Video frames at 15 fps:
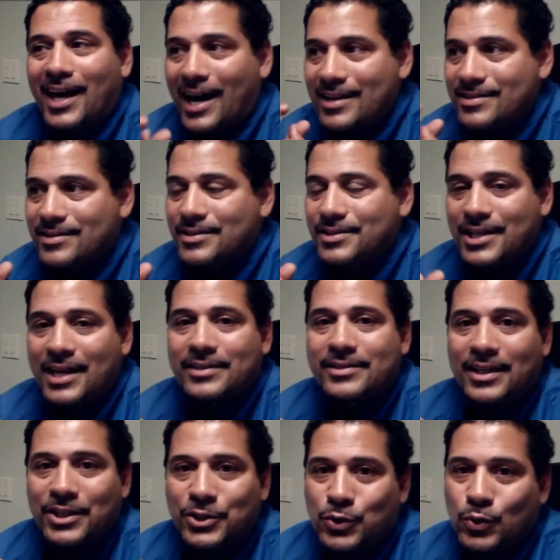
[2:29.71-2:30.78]
I
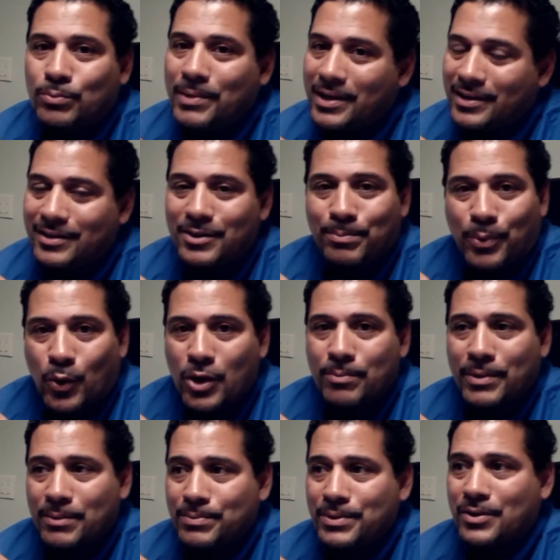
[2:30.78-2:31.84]
suggest that you do make an
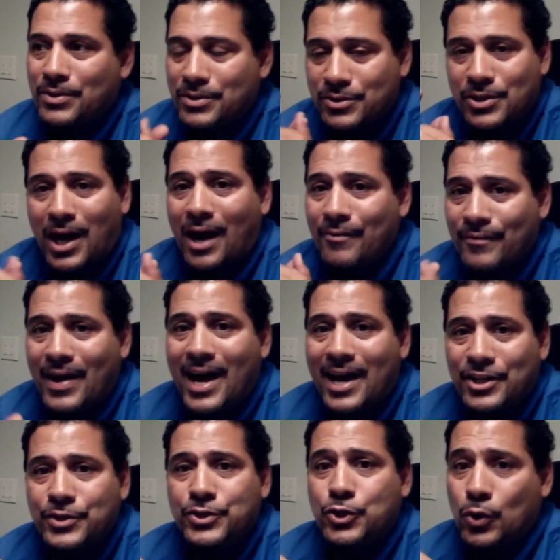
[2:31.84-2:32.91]
appointment because I
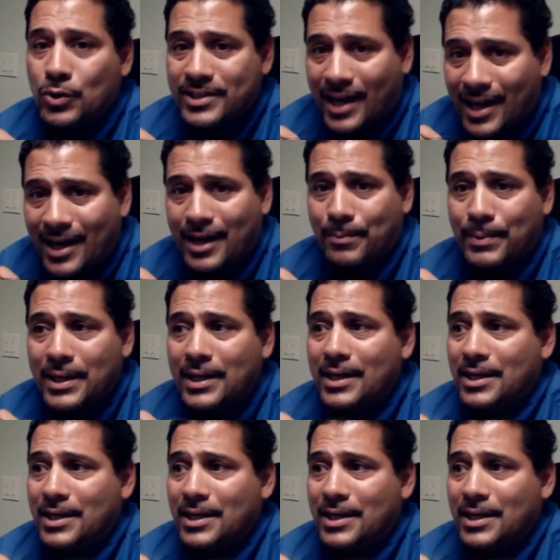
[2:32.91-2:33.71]
value your time.